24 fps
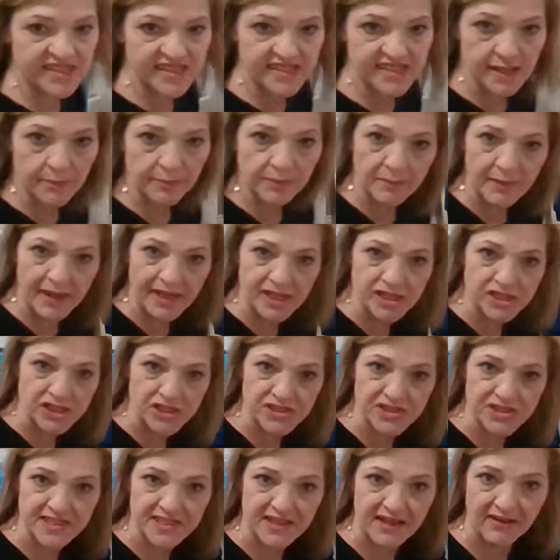sublimation
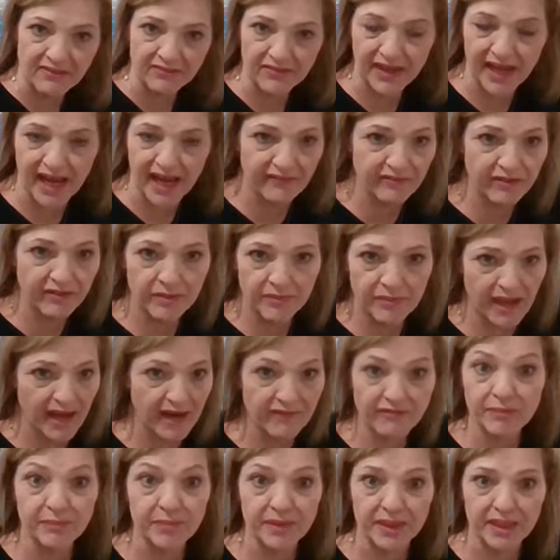stuff. Every
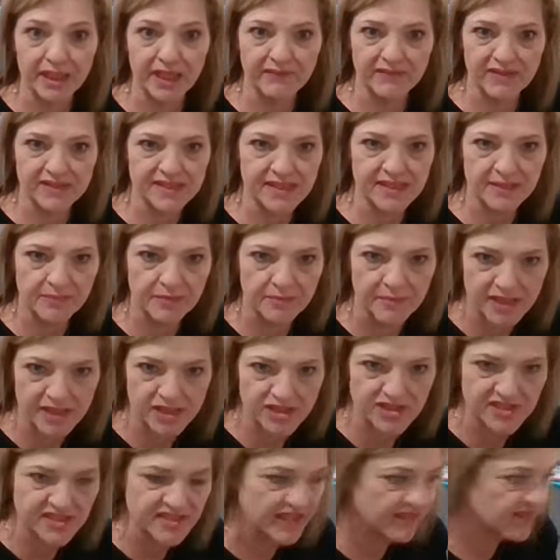bit of it is sublimation
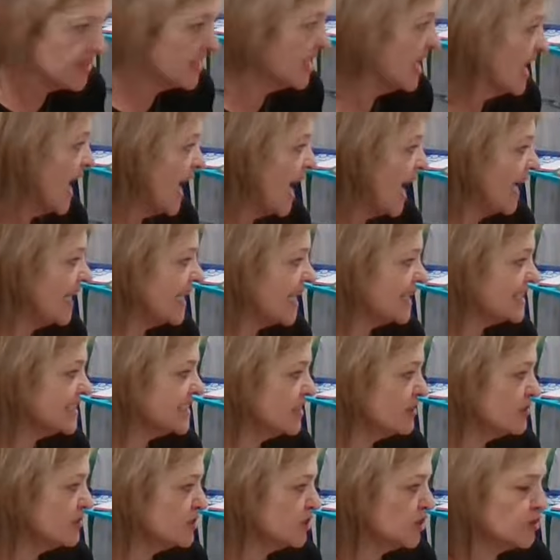stuff. And I
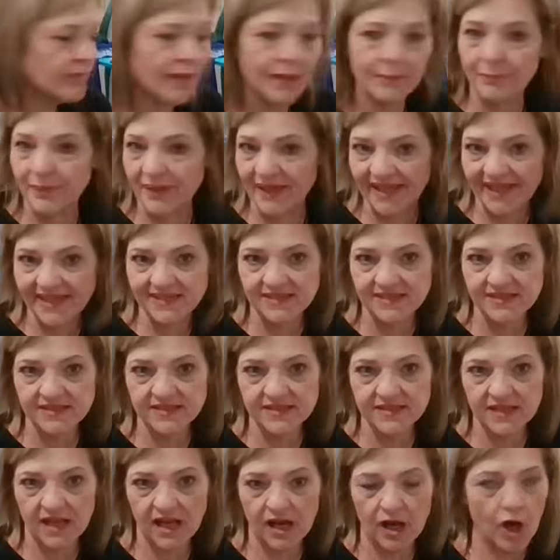still do my pins.
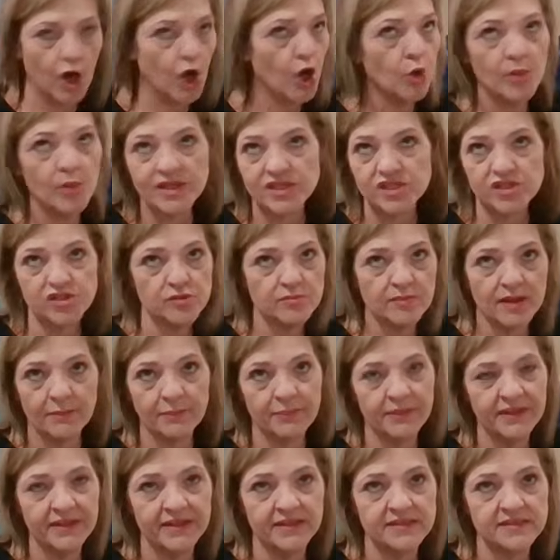I always do my
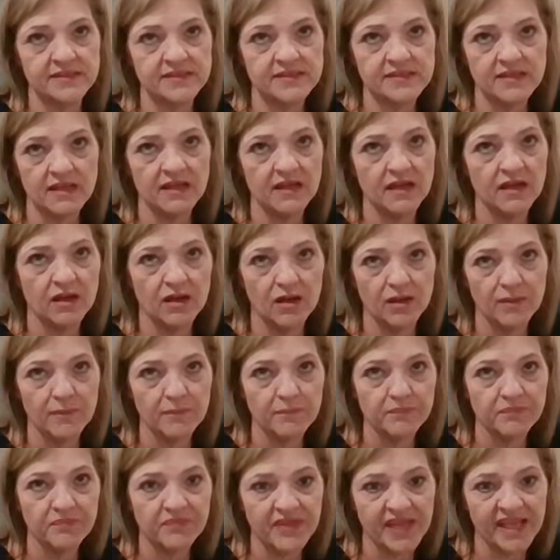pins.
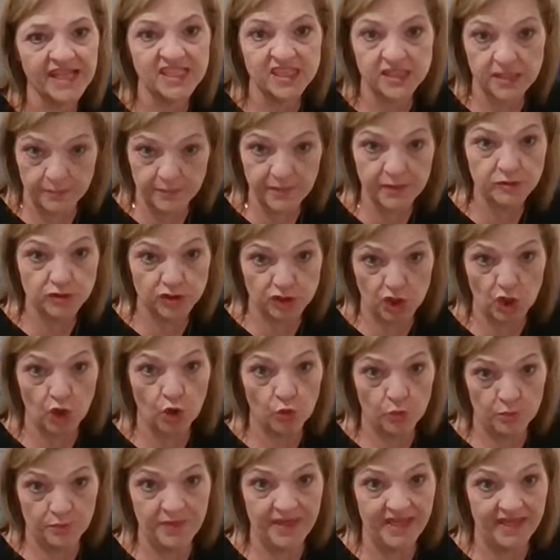It's the build your
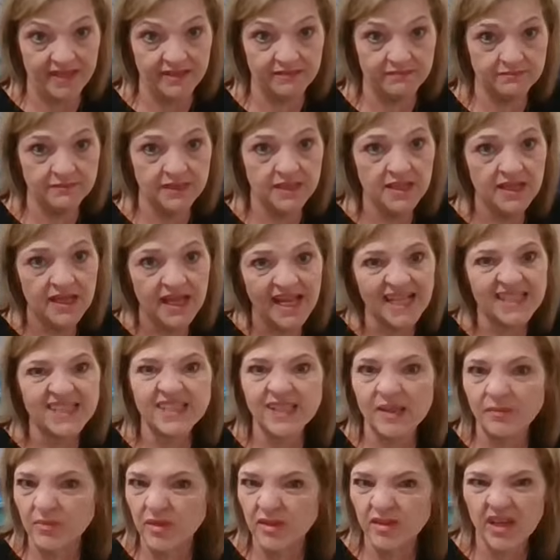own pin. It's
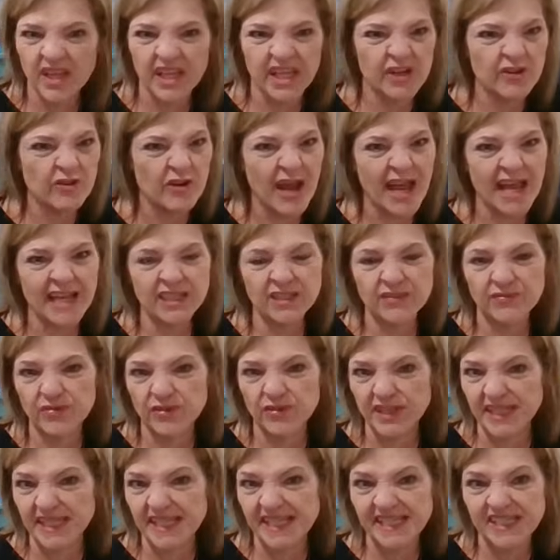something interactive for the
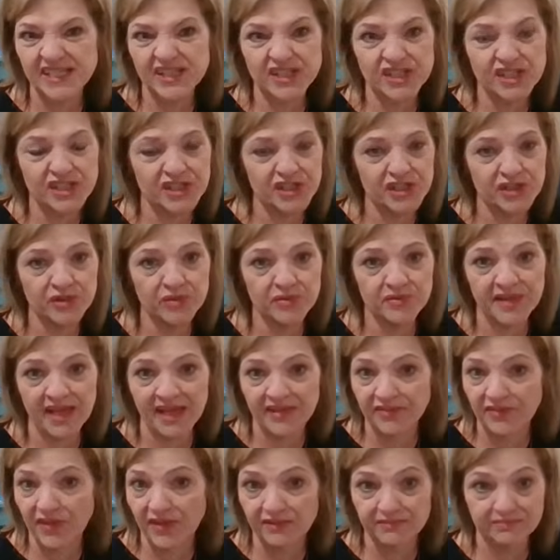kids to do that
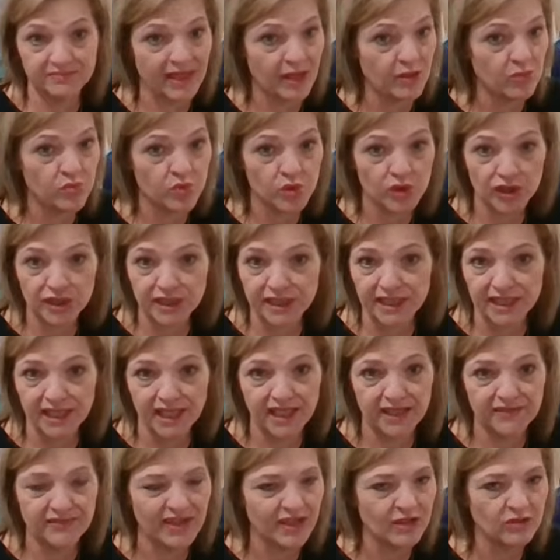they really
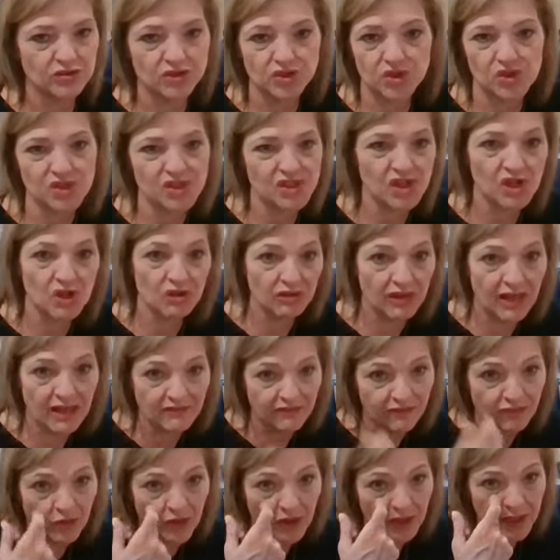love. I don't charge a whole lot
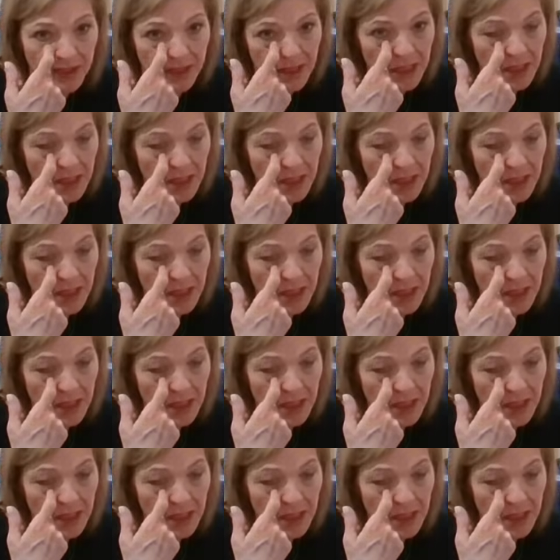for it.